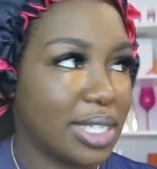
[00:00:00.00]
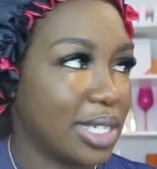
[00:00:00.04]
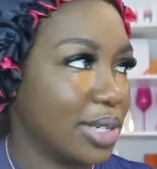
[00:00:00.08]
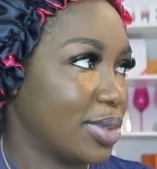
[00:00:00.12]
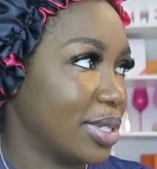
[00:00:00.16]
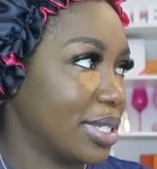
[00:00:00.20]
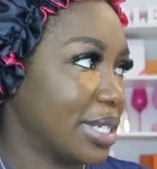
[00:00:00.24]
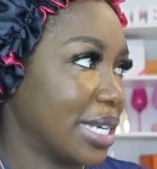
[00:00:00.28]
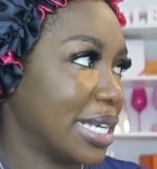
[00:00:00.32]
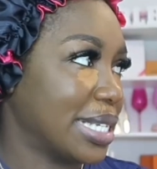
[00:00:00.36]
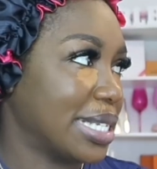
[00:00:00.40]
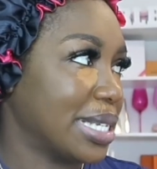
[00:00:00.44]
It
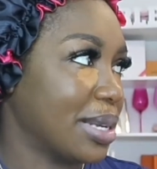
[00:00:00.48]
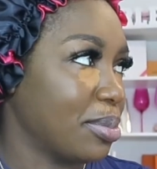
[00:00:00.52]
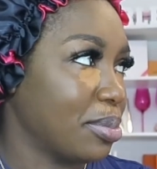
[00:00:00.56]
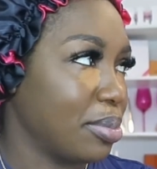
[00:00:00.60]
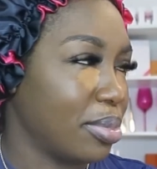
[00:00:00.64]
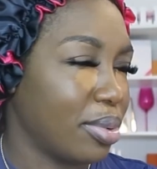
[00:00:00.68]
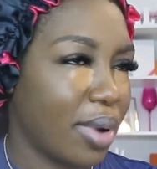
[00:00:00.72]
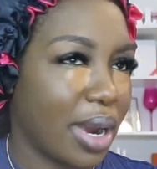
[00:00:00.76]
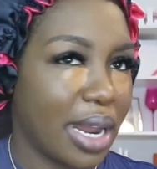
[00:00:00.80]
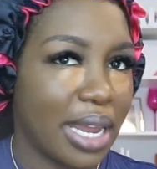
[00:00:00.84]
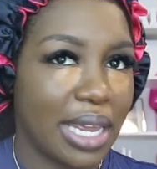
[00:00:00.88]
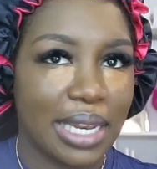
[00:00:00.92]
was nice and
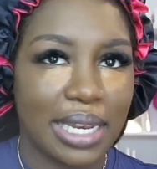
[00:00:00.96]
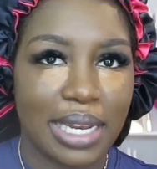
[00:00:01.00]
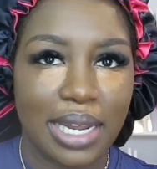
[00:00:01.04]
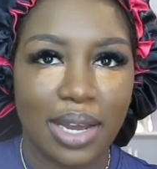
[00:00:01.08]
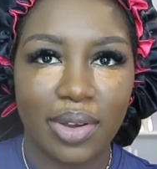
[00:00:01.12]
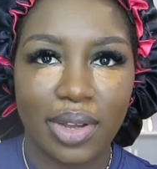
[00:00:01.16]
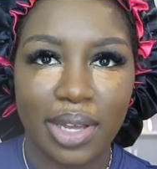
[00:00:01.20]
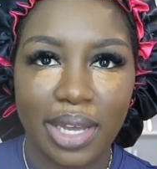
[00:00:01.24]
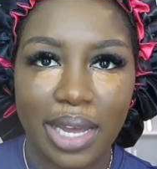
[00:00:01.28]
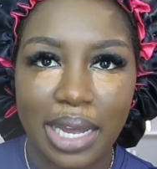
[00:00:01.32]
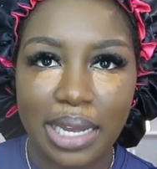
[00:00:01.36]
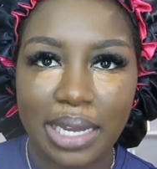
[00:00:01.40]
bright.
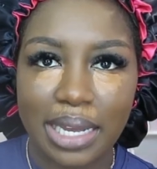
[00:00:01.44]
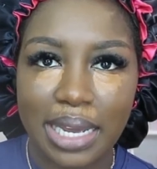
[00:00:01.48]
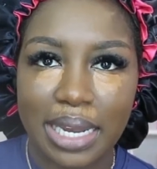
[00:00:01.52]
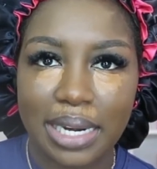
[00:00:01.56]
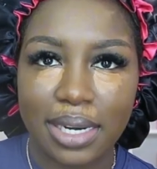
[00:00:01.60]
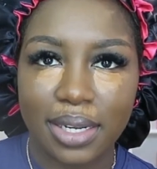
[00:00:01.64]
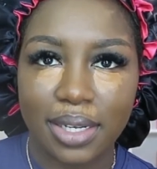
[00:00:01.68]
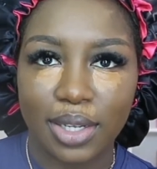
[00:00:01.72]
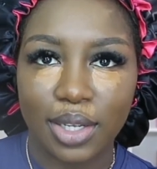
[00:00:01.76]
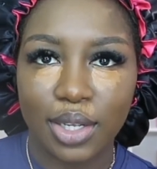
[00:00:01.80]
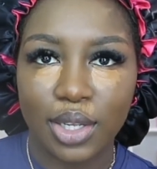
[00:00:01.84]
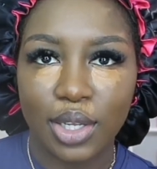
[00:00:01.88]
Now it got
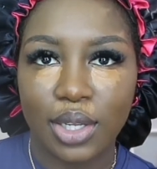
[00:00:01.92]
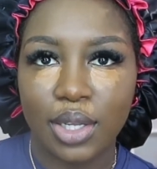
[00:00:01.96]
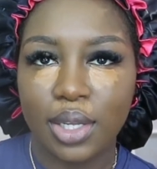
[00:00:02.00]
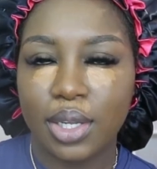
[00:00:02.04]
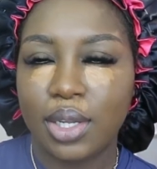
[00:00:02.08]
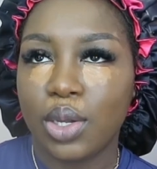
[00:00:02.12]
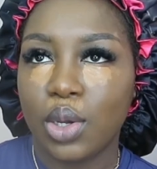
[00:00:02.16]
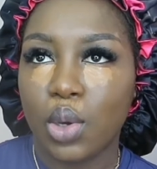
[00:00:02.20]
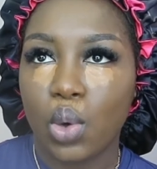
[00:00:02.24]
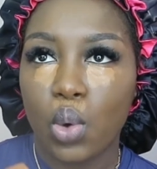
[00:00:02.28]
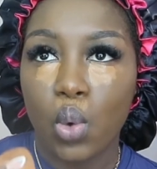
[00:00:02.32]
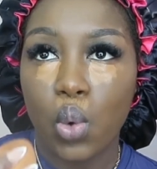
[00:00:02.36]
kind of
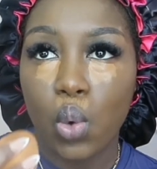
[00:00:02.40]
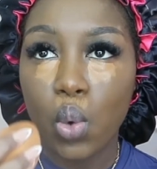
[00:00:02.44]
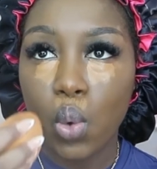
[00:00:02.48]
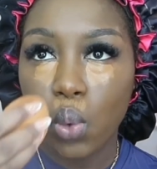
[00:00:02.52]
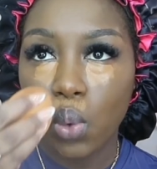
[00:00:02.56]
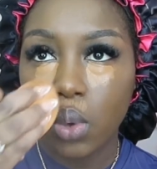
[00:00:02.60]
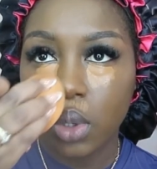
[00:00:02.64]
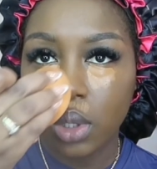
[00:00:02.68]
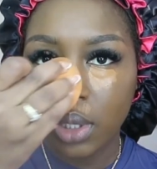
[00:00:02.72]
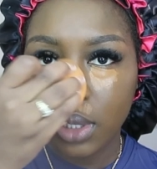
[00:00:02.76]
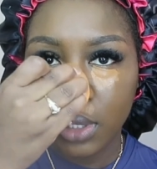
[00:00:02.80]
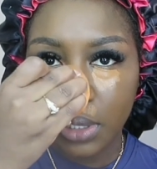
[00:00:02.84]

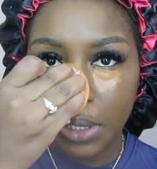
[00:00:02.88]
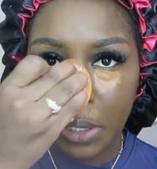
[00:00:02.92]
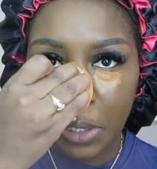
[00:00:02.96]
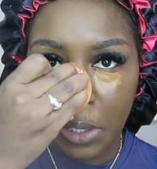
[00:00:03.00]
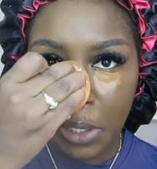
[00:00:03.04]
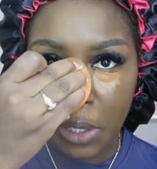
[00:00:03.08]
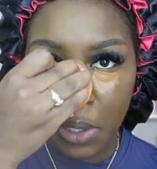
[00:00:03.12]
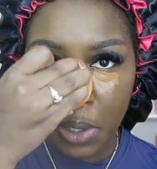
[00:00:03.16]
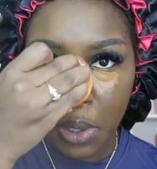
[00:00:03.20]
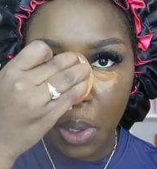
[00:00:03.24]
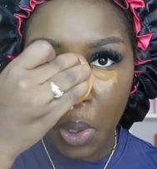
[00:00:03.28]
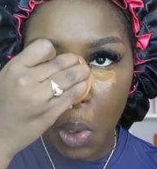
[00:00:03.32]
cool in
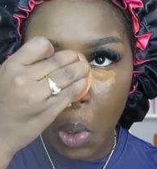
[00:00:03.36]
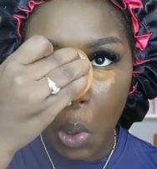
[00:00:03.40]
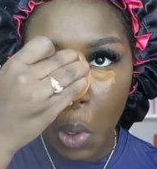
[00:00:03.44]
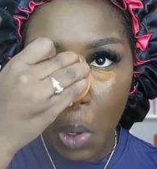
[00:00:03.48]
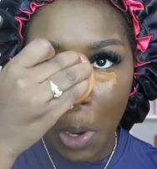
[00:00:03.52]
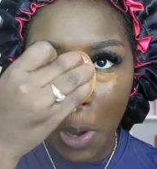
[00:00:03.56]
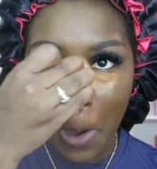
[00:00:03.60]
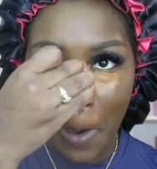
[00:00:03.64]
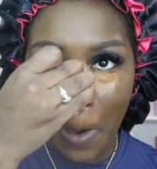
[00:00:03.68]
here.